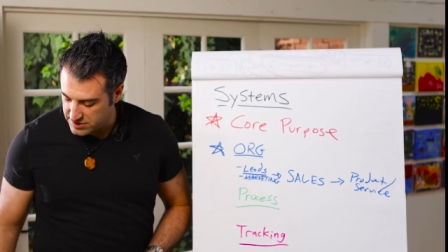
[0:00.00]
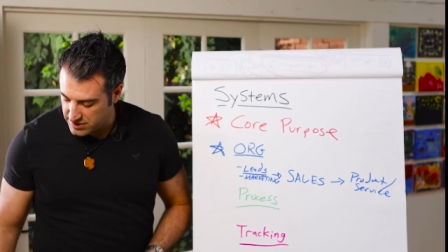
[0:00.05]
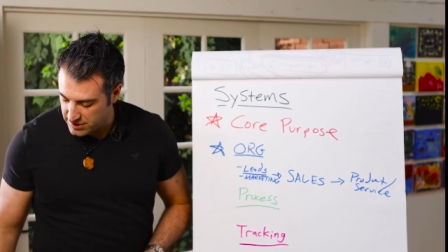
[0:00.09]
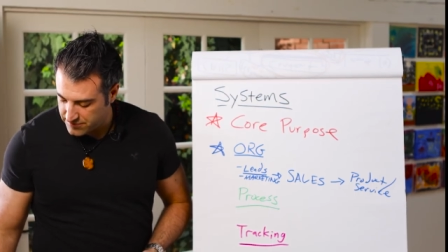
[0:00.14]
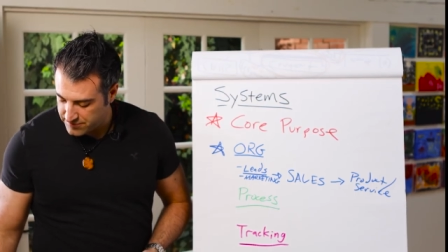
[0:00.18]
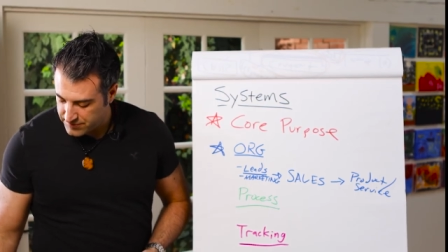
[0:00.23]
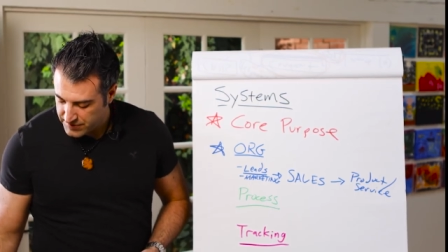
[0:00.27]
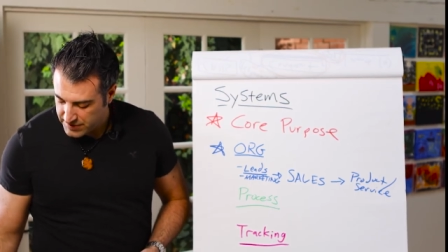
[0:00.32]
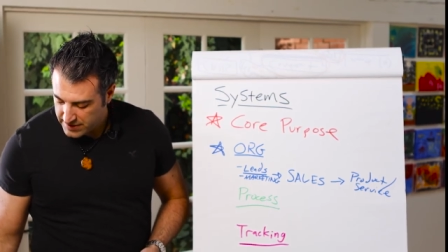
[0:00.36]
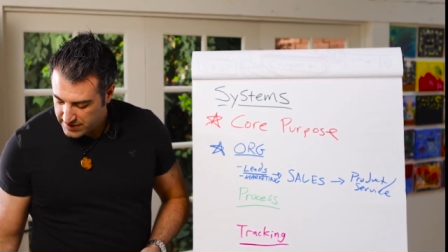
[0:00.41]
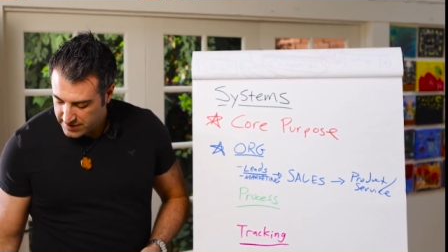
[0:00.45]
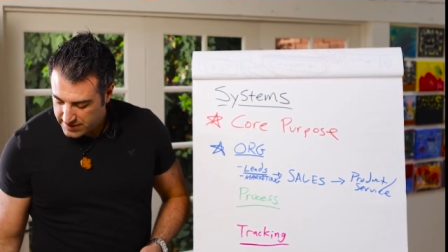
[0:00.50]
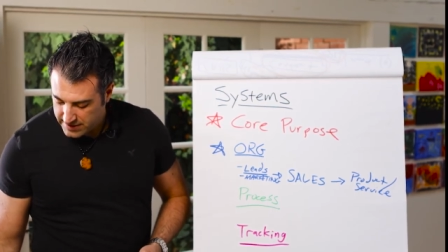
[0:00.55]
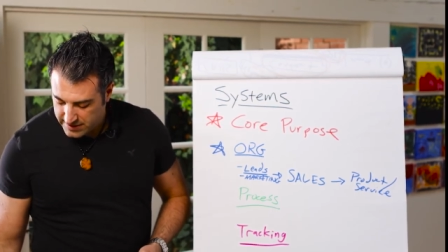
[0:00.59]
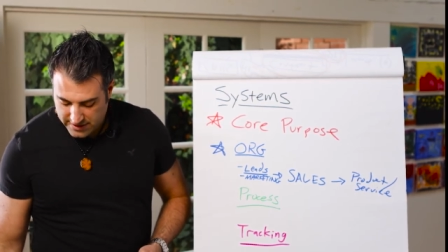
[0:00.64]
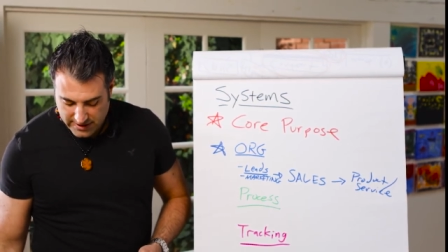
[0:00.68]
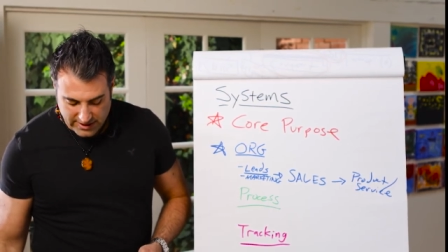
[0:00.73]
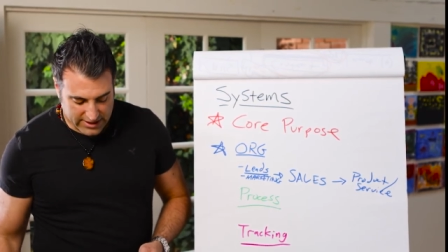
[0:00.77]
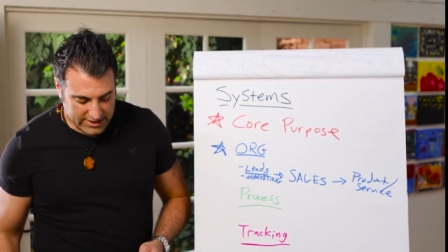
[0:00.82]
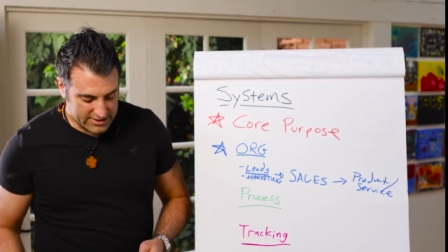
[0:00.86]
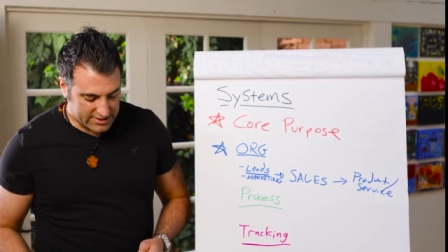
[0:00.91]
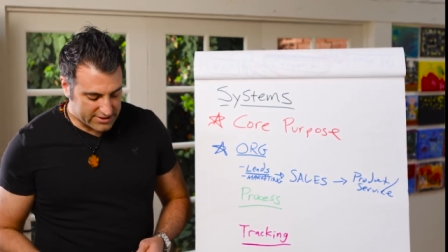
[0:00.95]
So
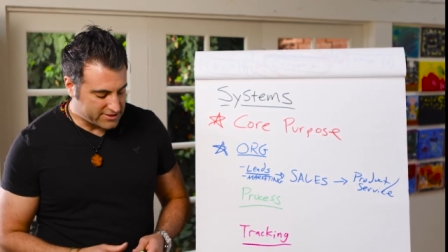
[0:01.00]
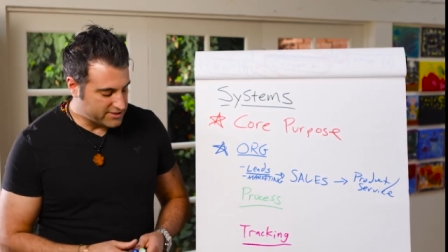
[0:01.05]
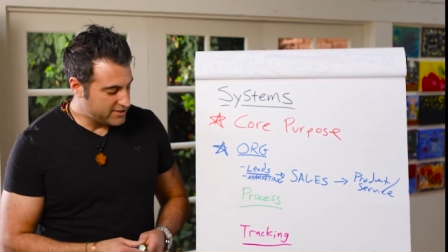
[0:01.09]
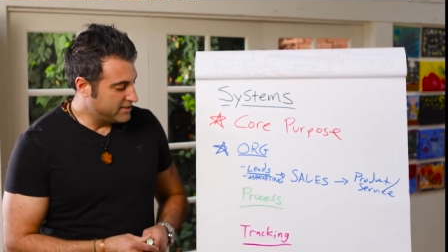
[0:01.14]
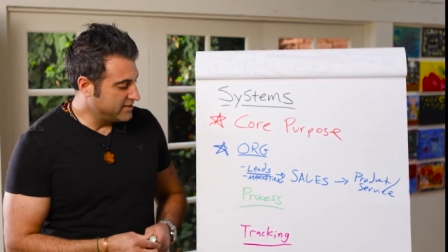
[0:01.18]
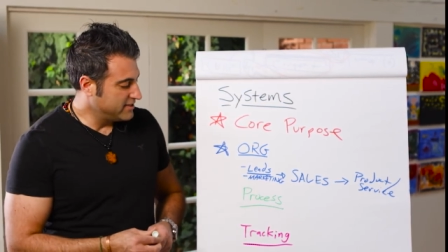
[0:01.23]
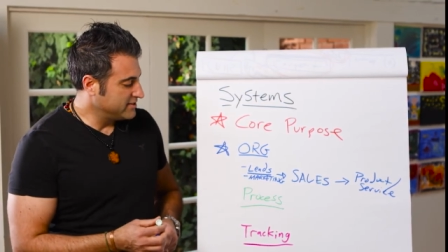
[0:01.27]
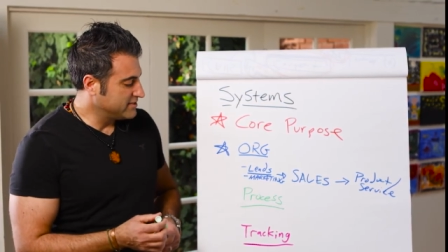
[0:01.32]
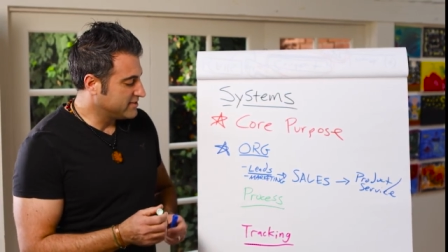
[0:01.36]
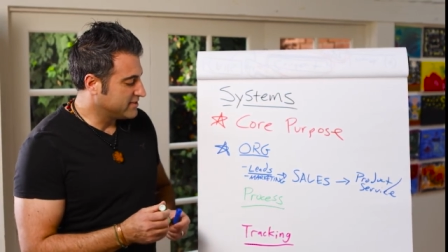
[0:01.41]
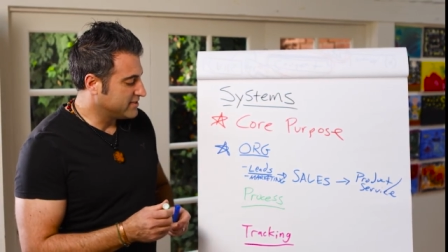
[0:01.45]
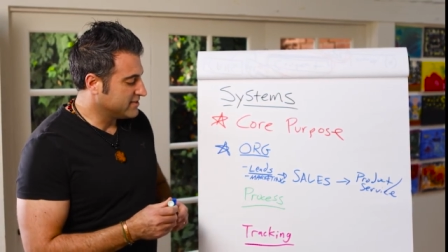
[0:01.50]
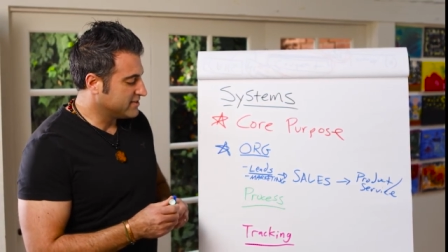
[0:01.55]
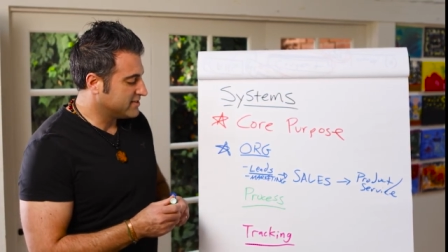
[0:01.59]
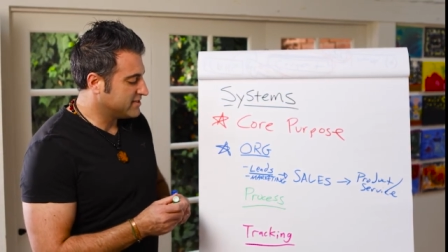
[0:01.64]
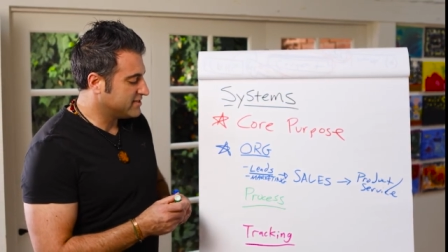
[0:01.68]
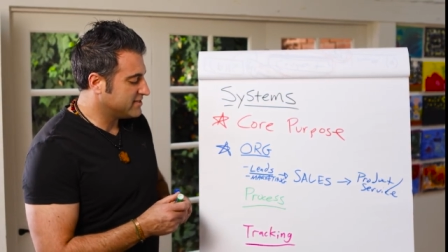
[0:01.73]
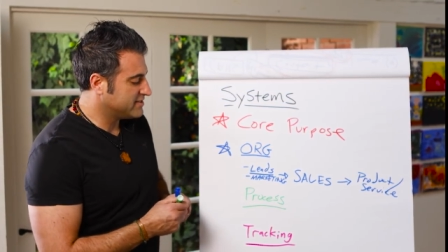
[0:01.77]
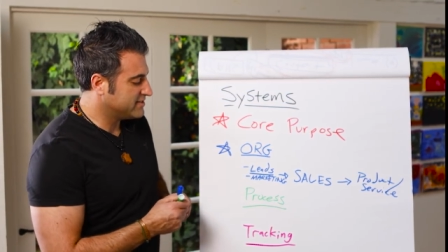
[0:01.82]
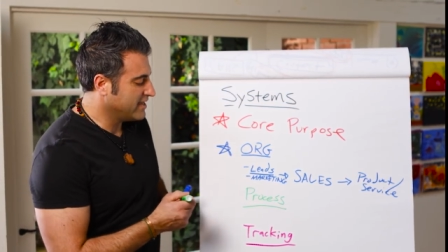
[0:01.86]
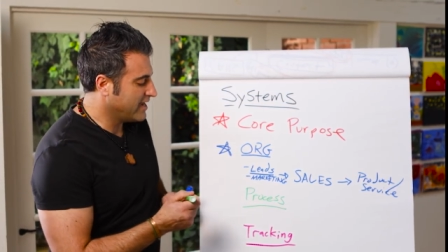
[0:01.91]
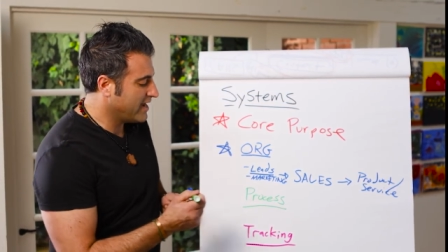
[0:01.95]
this is the
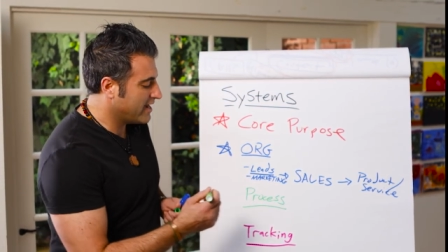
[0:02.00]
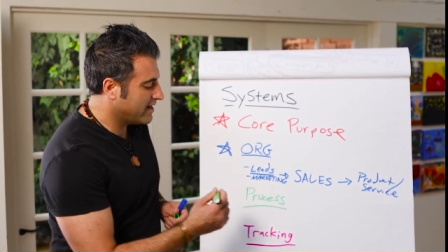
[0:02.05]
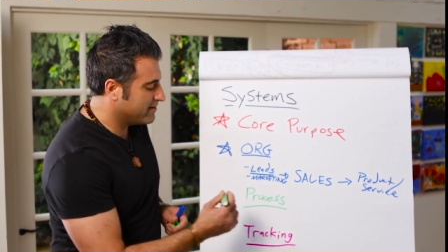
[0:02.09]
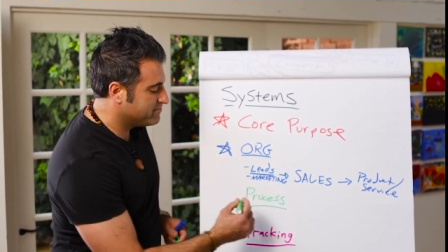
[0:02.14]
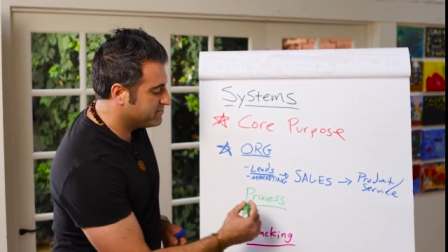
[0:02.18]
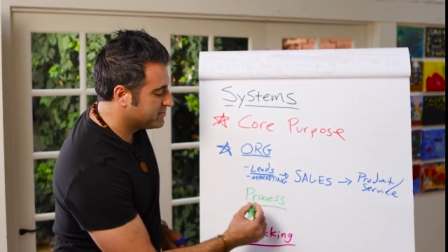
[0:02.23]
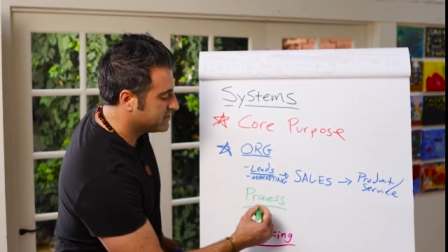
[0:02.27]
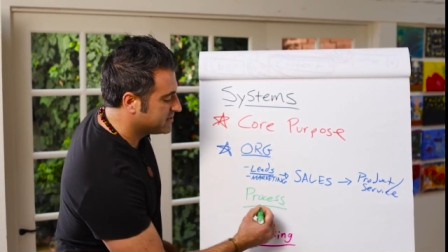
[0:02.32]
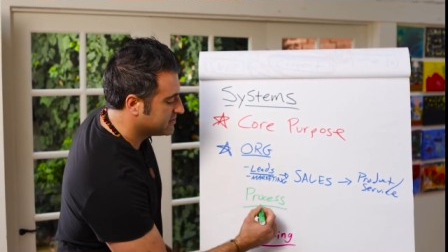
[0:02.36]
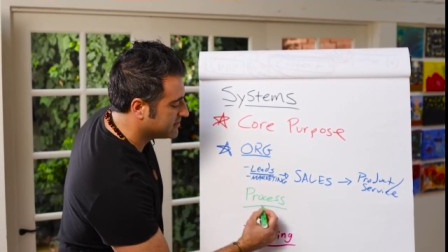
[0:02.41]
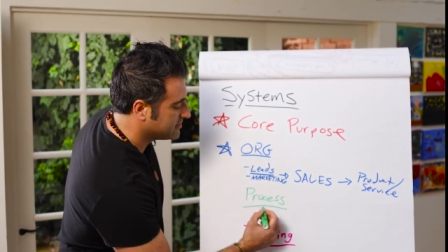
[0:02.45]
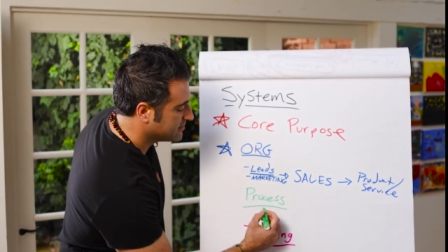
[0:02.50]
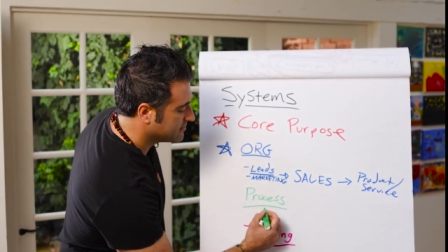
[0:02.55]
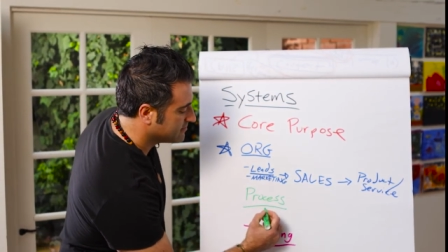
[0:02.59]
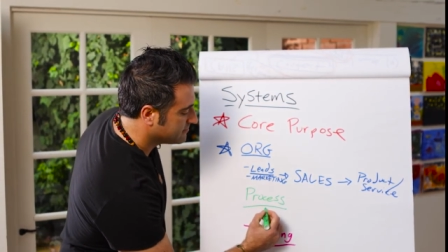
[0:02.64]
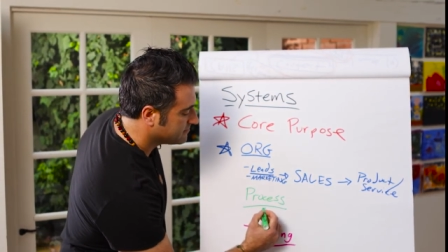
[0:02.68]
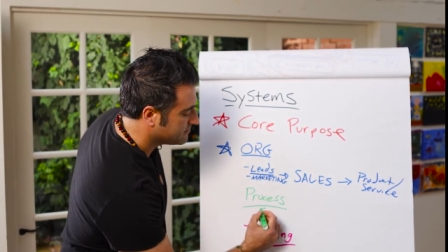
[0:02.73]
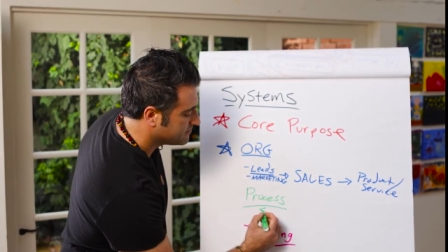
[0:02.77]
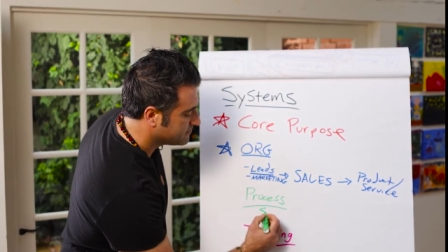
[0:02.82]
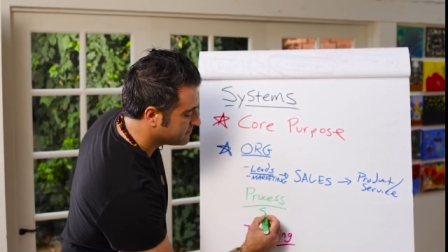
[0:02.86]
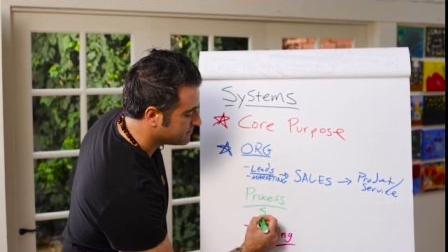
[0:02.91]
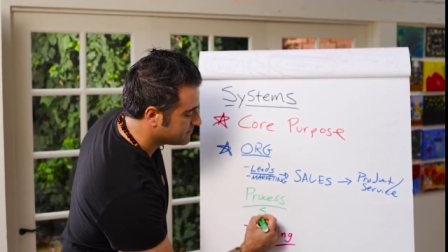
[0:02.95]
steps